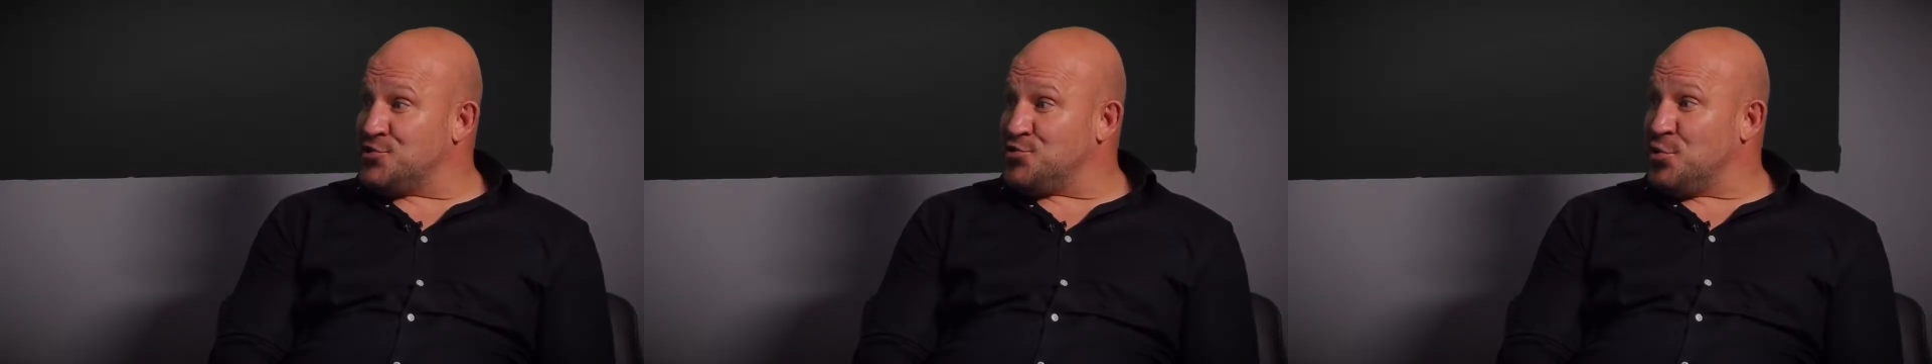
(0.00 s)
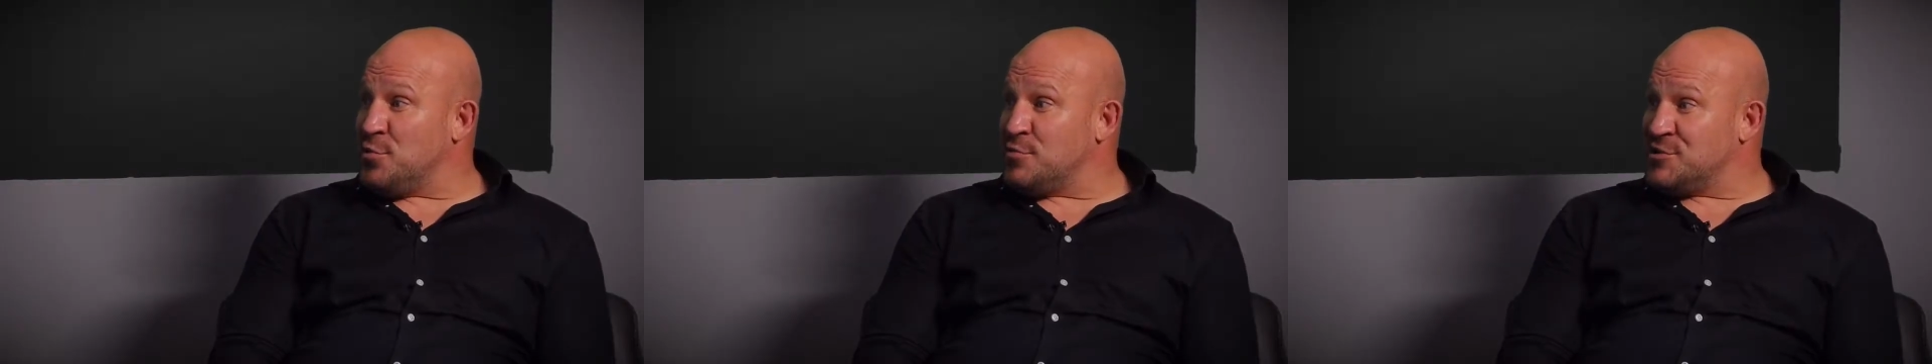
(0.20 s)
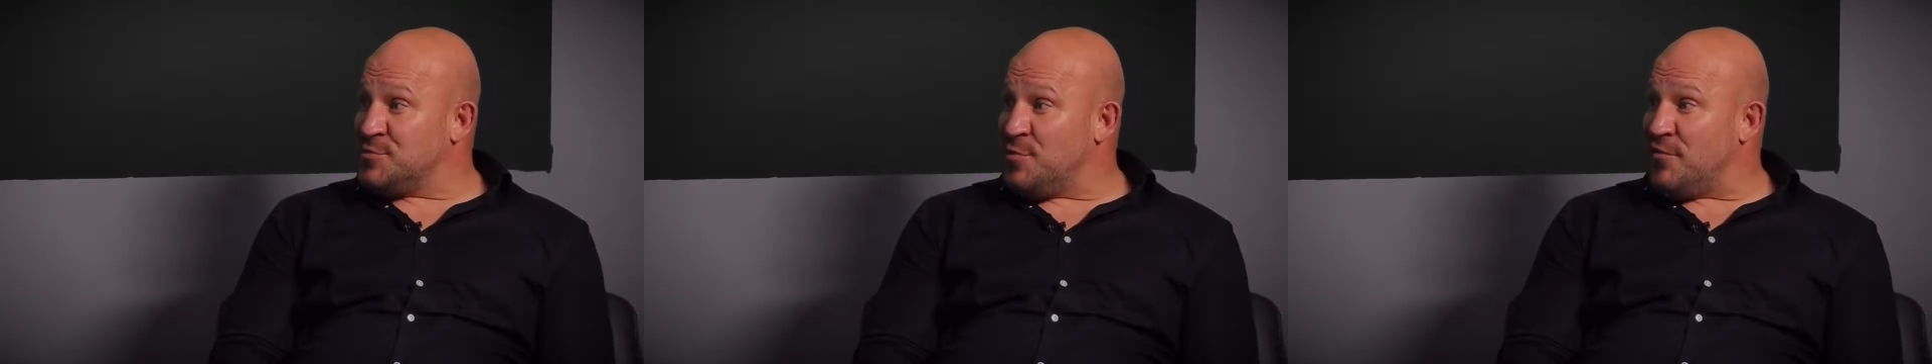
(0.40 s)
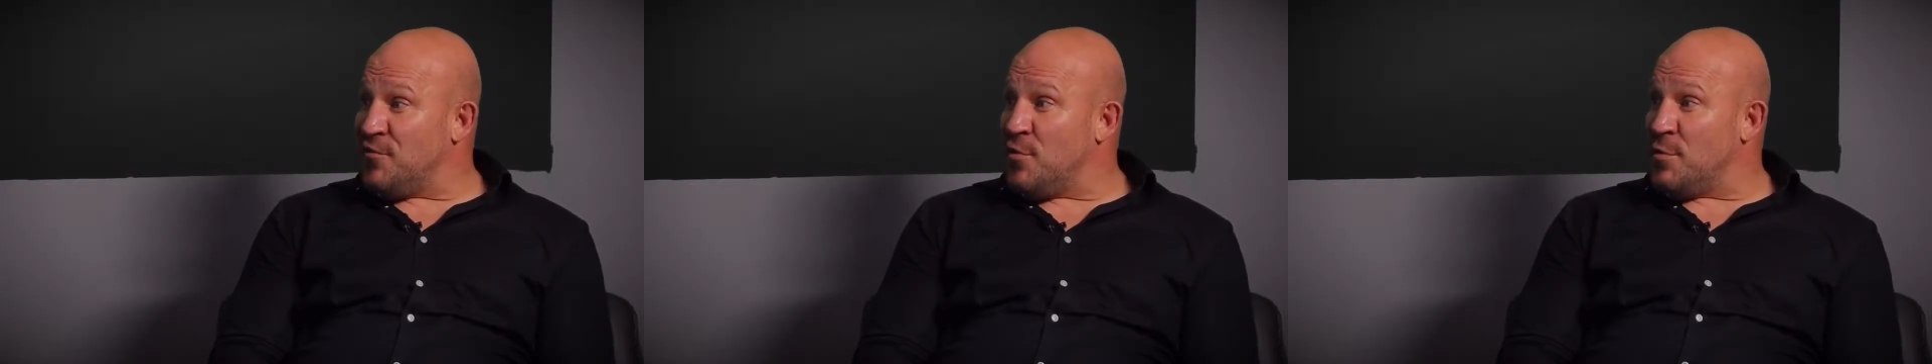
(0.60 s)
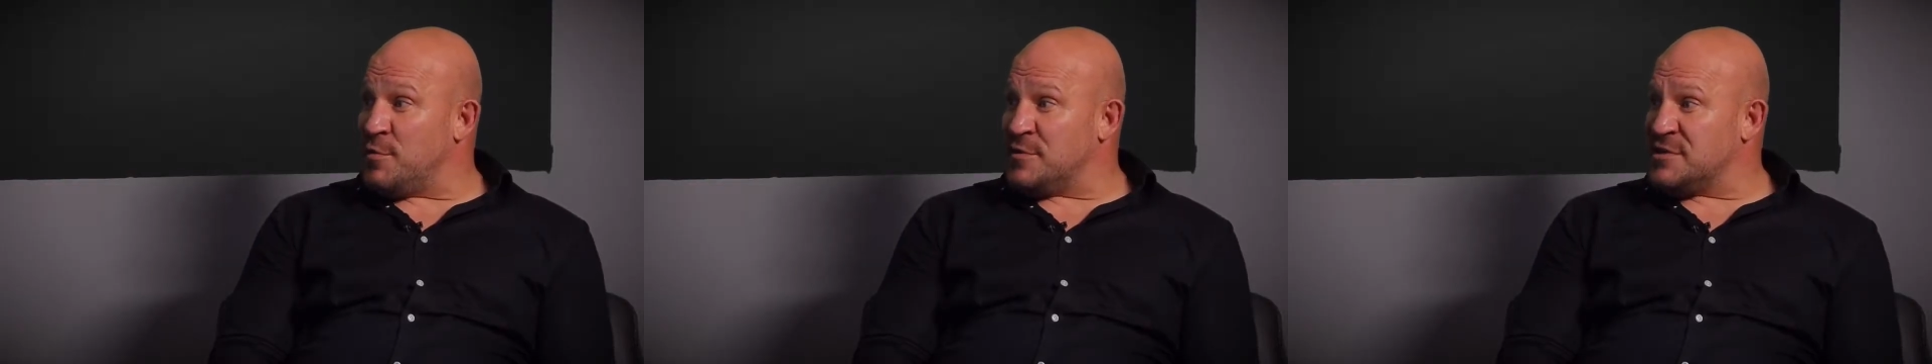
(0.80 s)
Stormers'
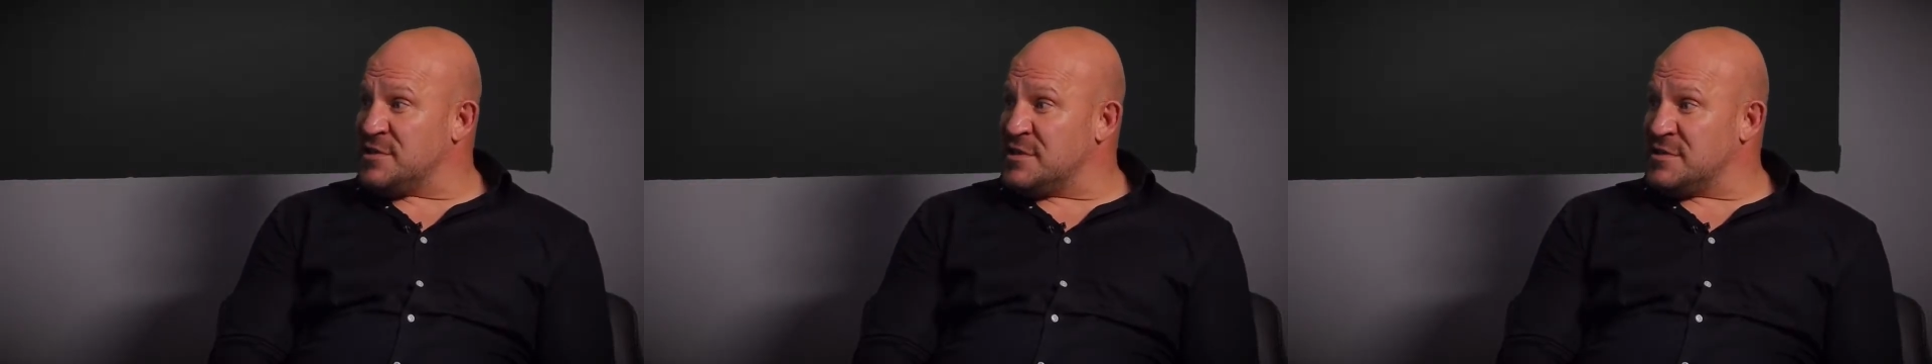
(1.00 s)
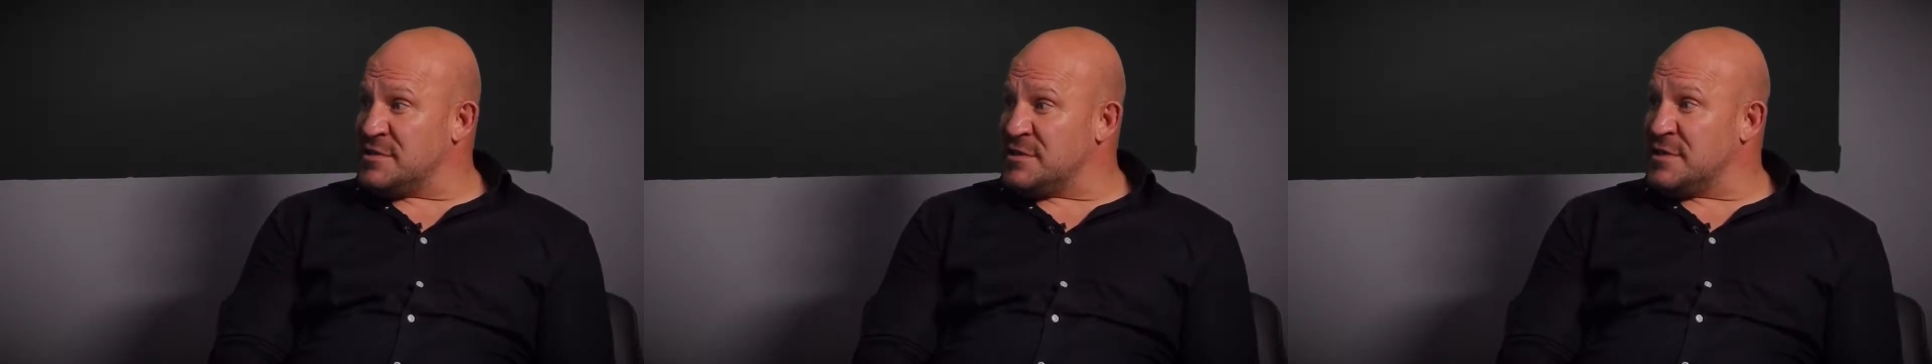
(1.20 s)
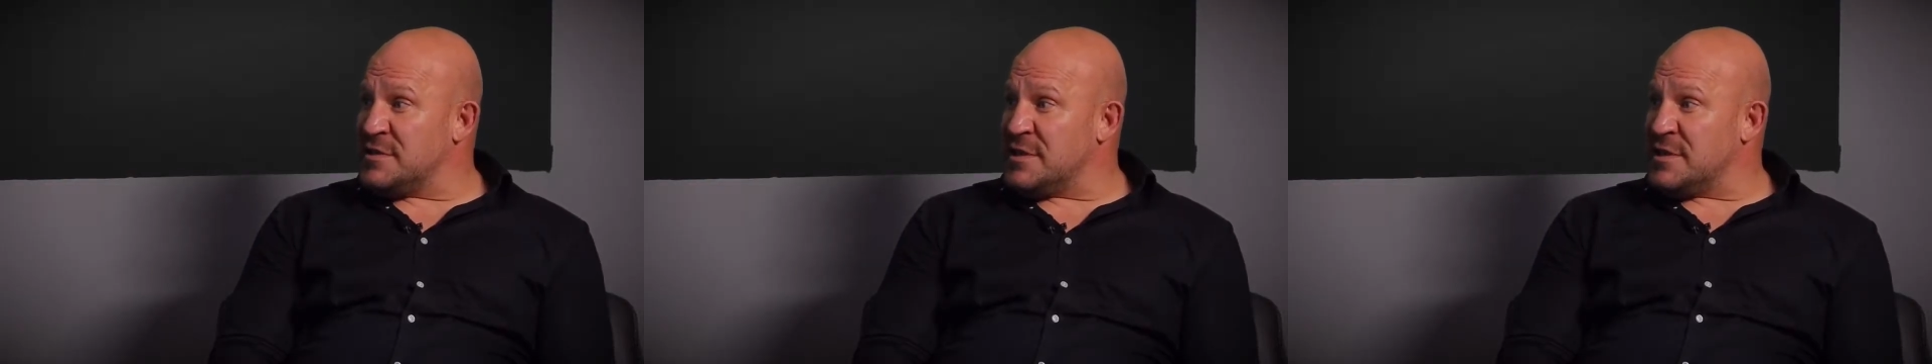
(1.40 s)
performances,